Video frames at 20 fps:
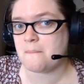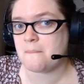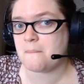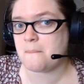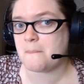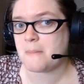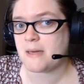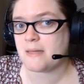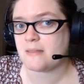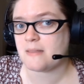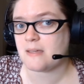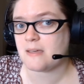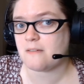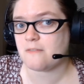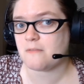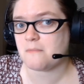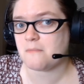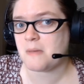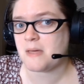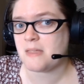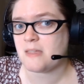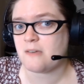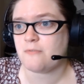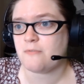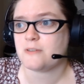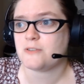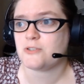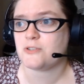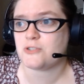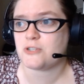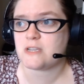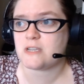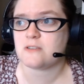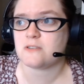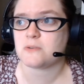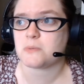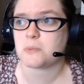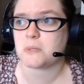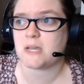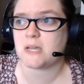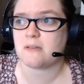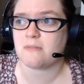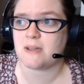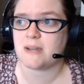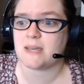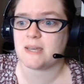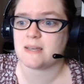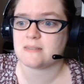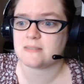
My life was changed when I read it as